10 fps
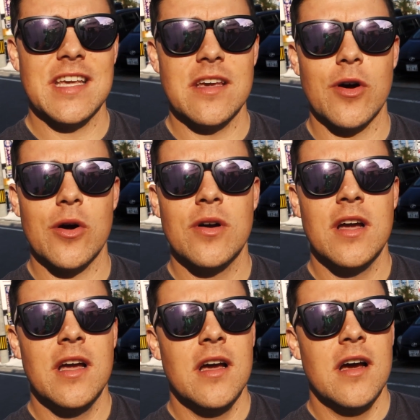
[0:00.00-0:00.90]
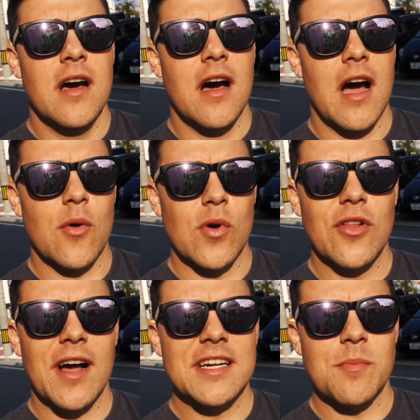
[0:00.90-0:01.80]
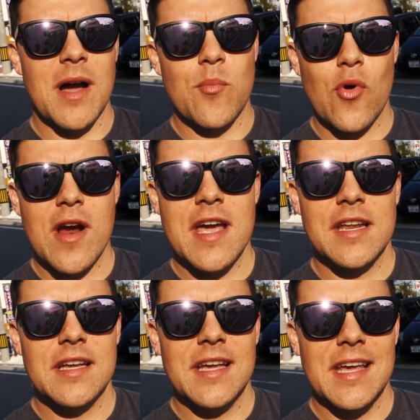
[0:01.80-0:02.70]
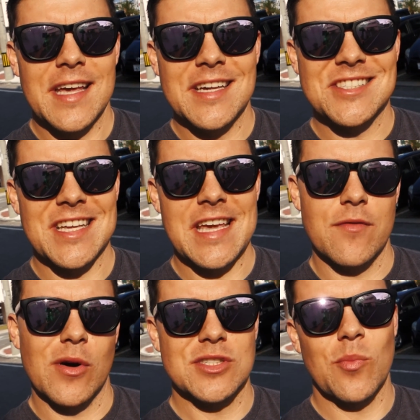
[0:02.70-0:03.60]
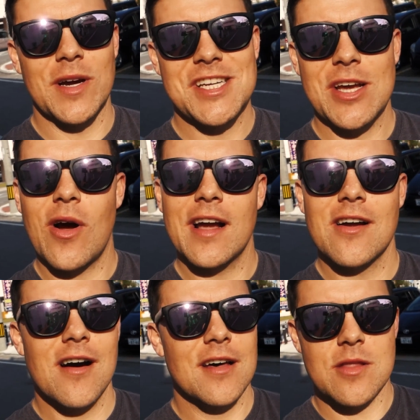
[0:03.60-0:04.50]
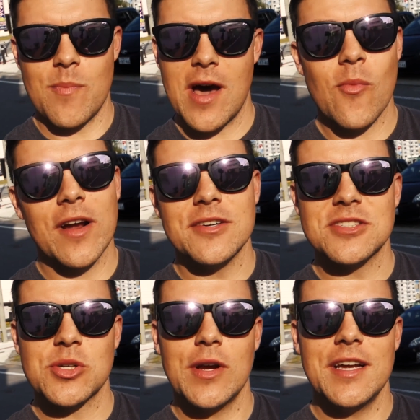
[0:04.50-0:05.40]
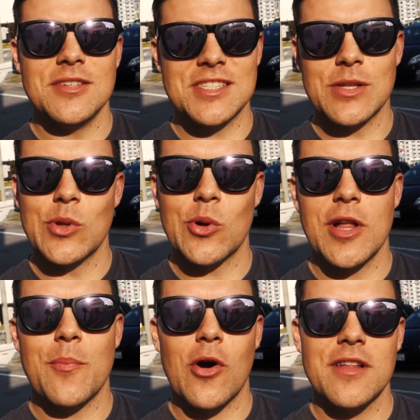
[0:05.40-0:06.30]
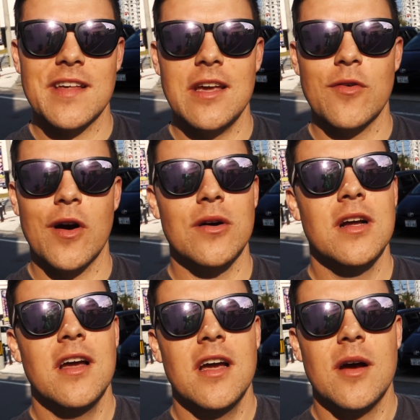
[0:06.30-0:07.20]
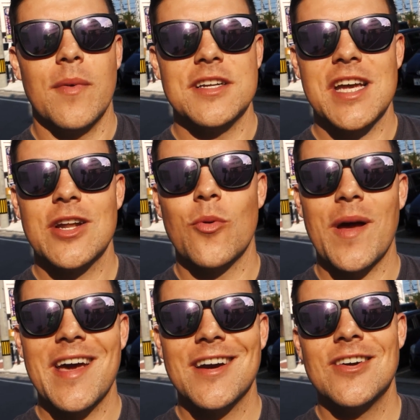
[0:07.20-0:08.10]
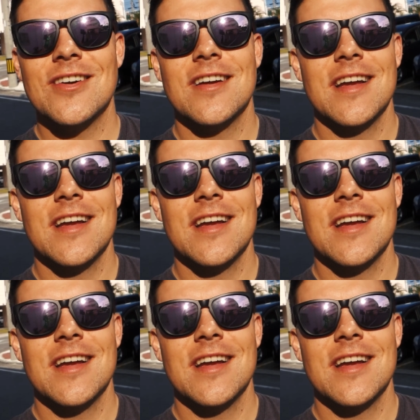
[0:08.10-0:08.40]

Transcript: the Evo, I realize my brand is the Evo. So my channel icon at the bottom right of your screen, you see the little clip art of the Evo. My channel banner